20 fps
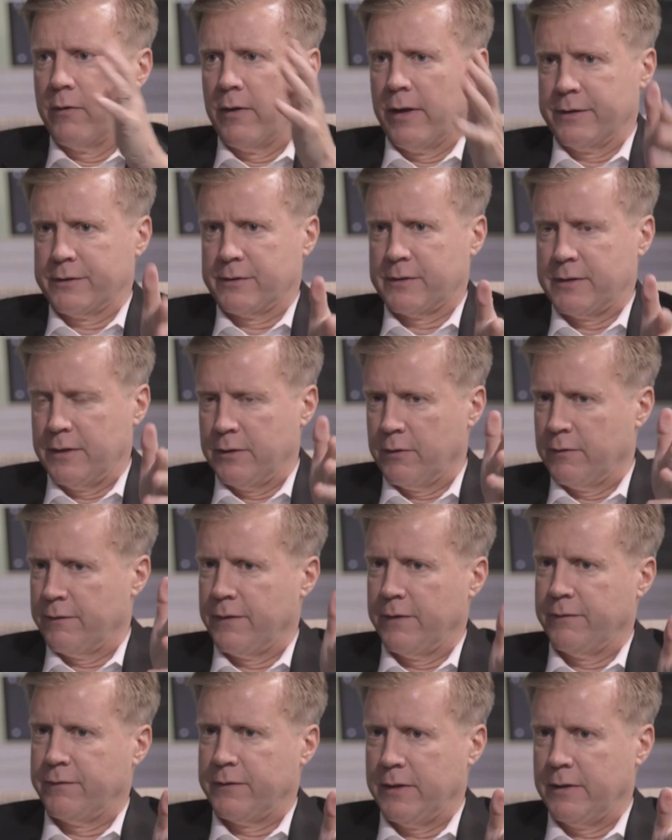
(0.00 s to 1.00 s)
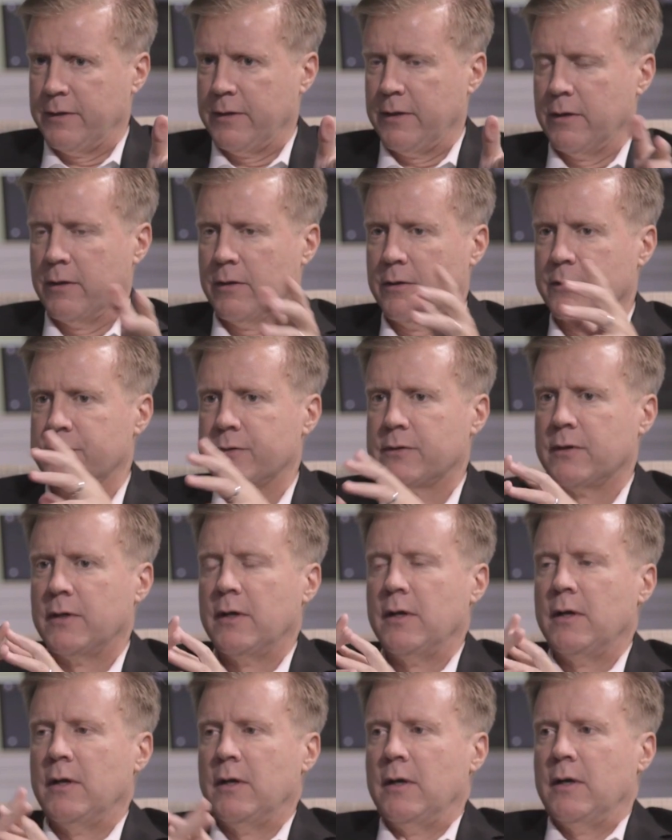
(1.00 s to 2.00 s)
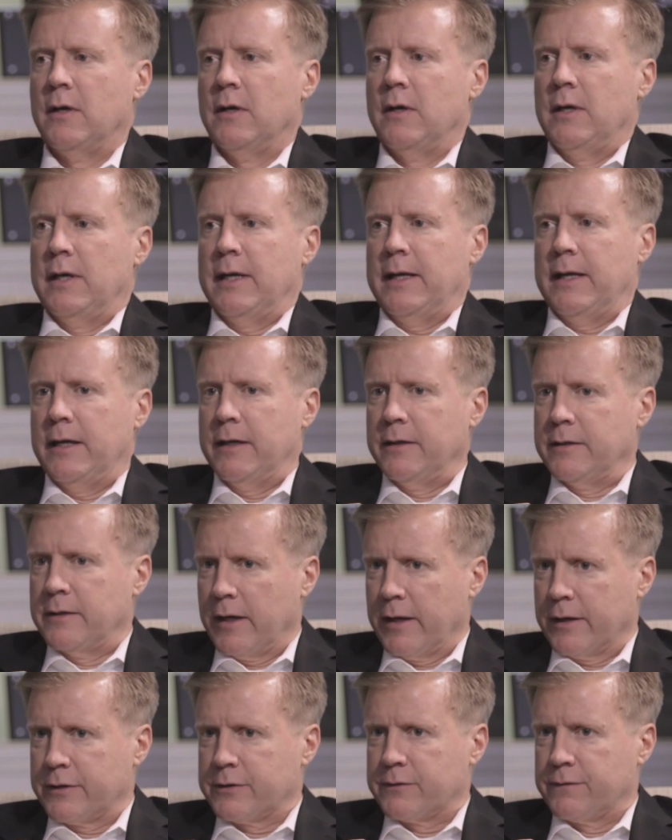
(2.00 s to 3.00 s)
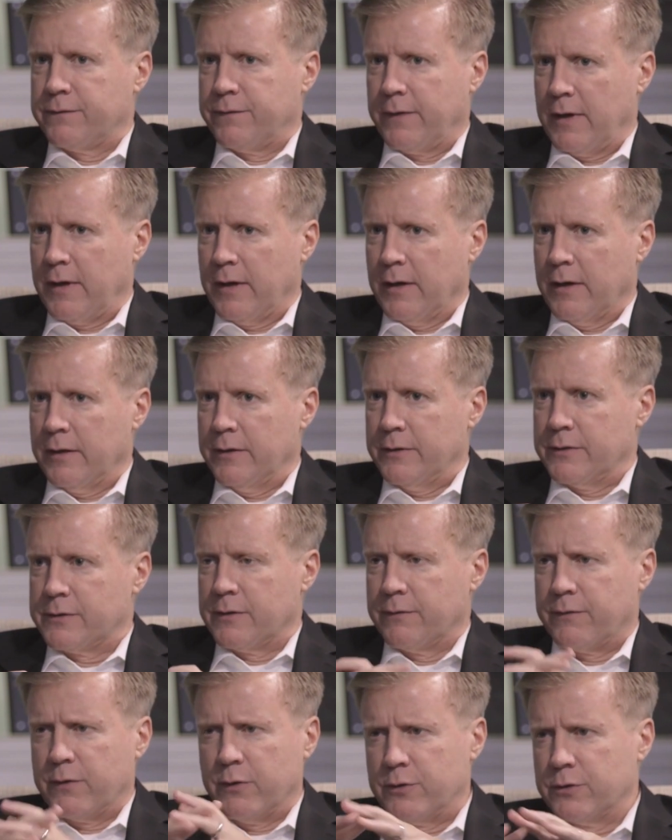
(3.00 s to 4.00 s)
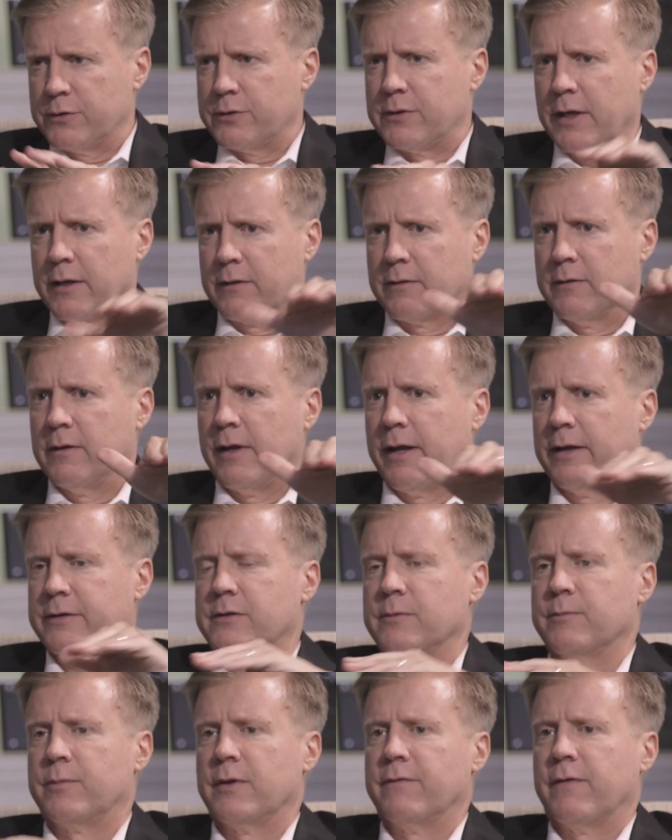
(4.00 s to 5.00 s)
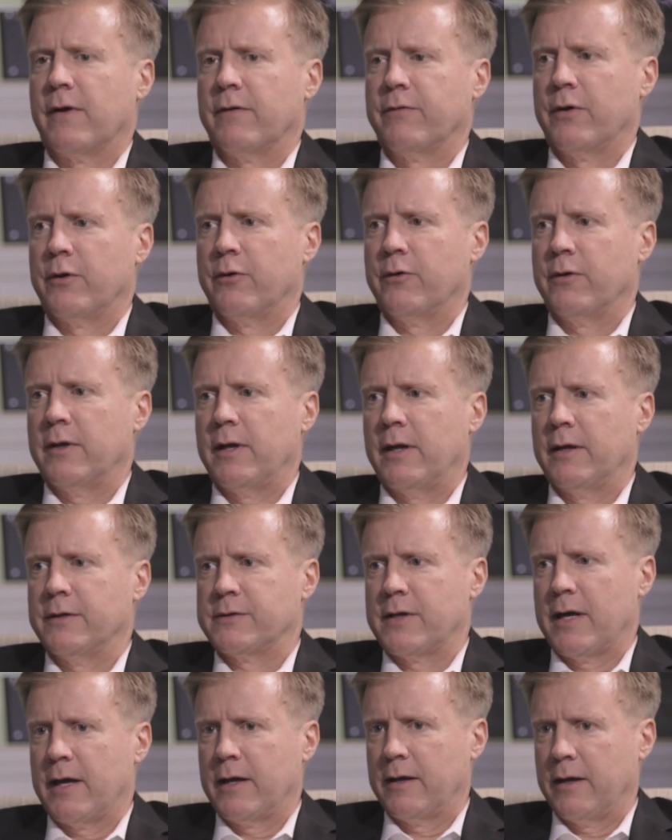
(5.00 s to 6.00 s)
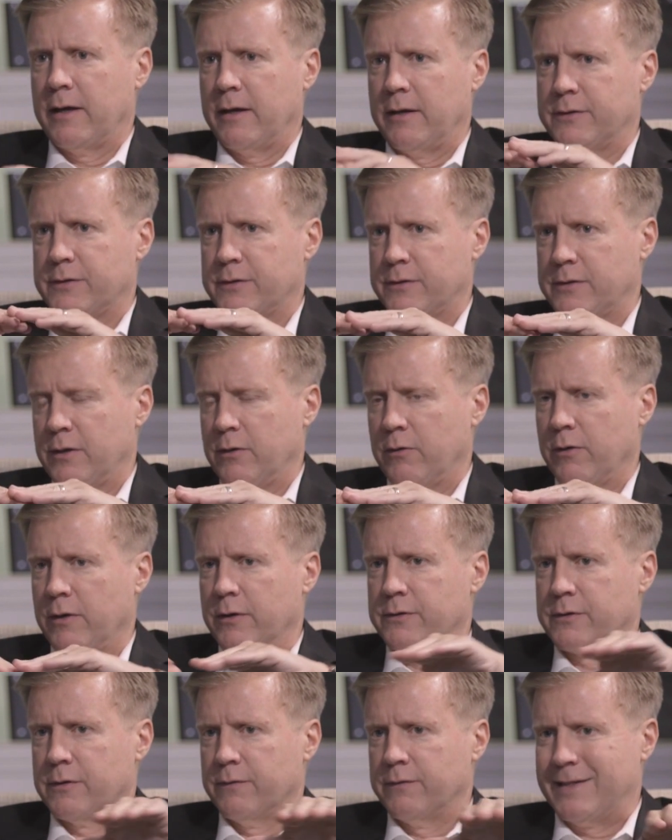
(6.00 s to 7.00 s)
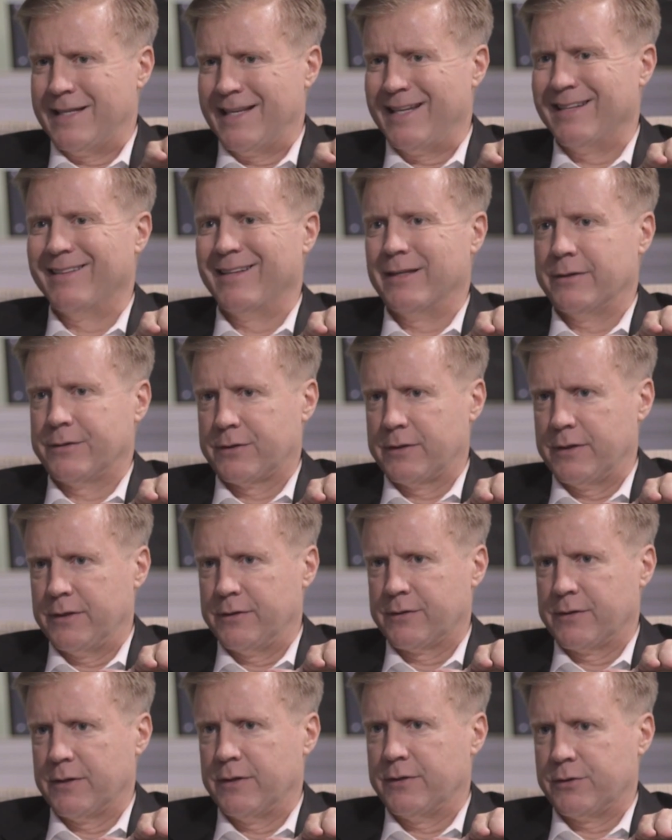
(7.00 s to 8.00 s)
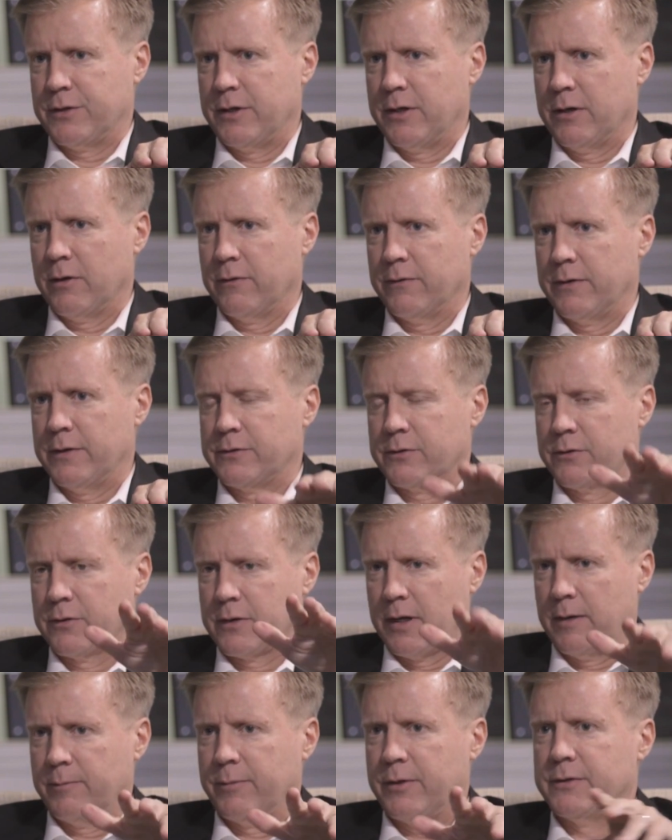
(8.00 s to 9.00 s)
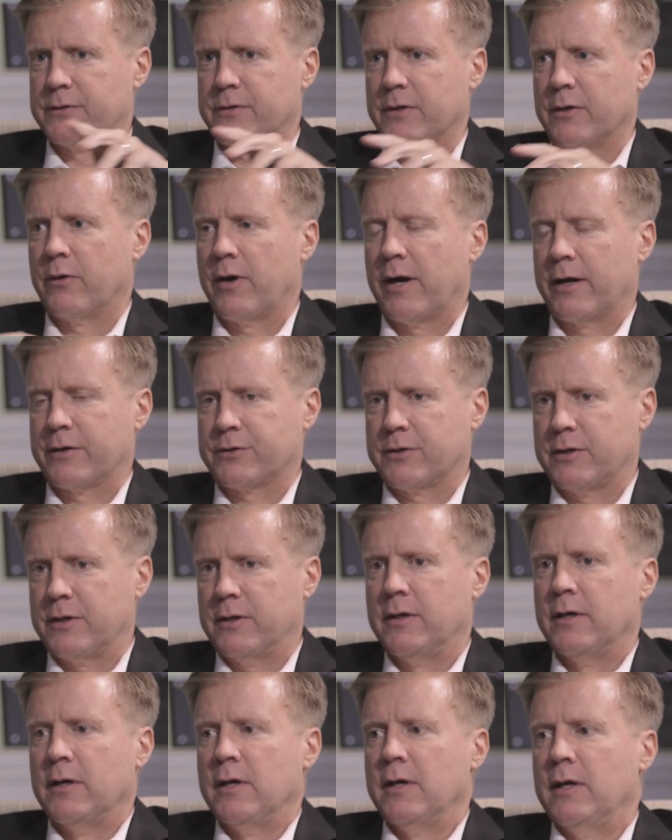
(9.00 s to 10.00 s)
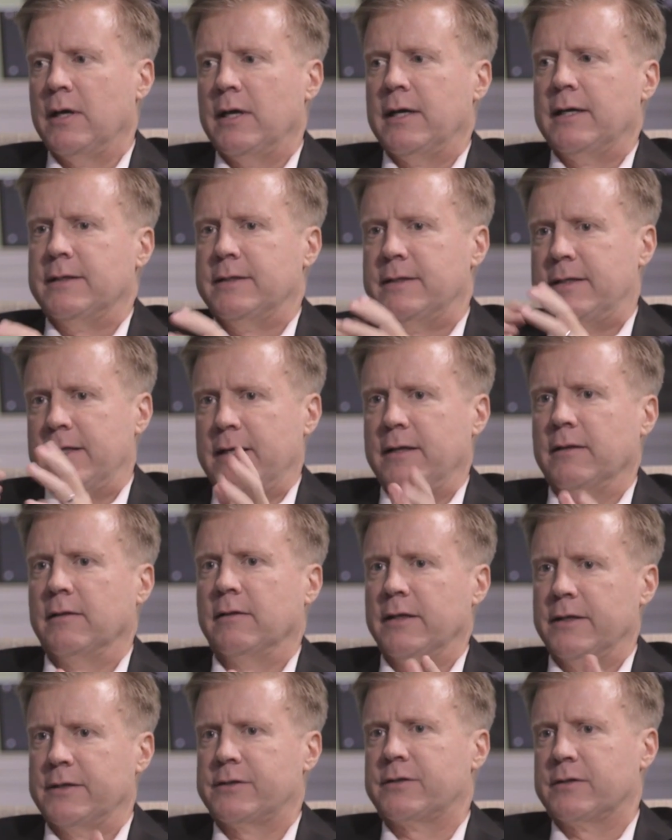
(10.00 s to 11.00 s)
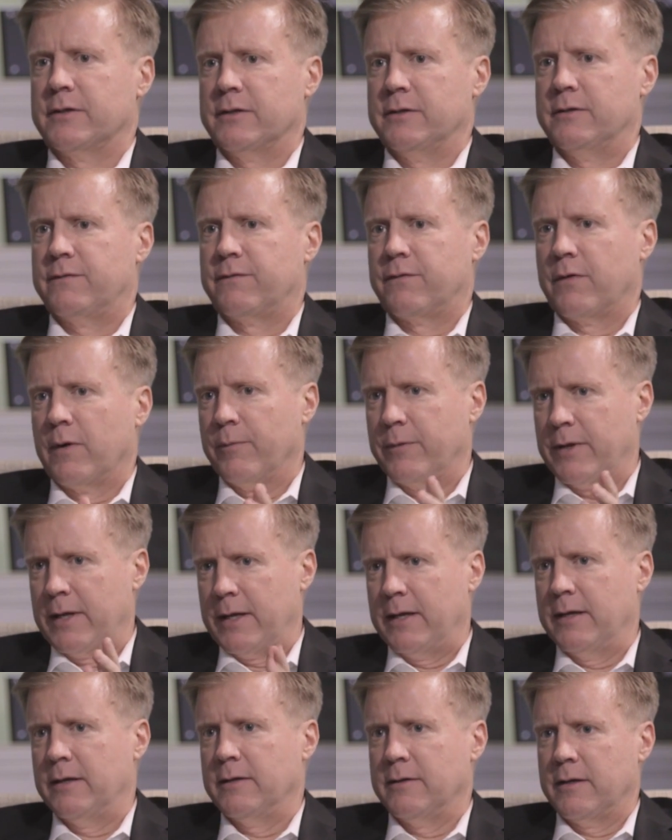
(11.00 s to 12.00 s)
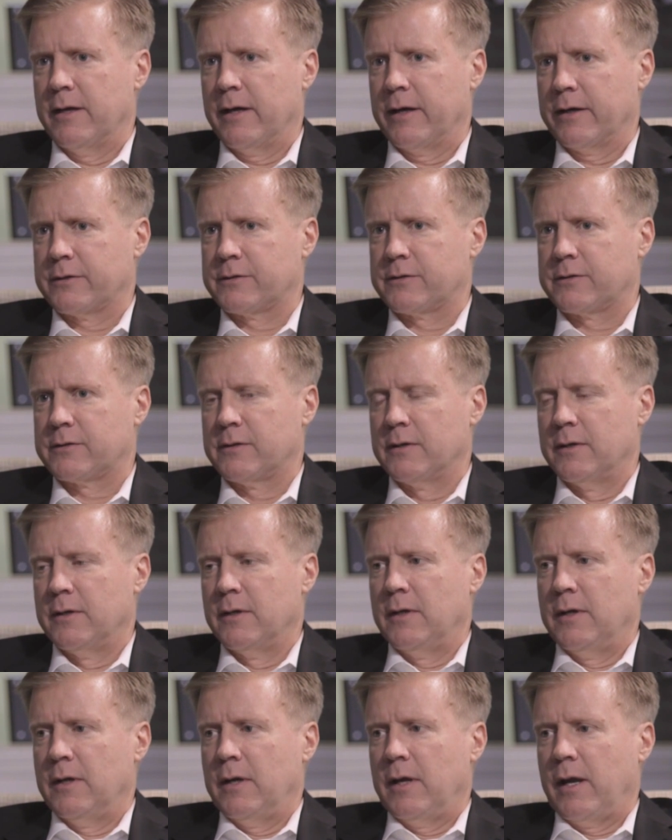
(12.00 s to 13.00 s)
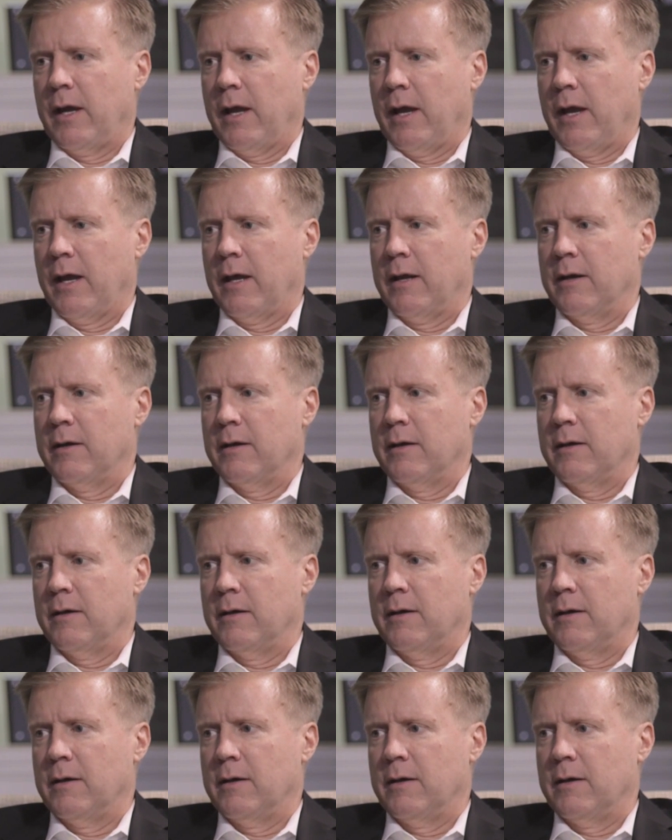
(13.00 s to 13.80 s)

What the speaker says: over the last 10 or 15 years, index funds, if you just take the S&P 500, has had a series of delistings each year. These are companies that are actually delisted from the index, and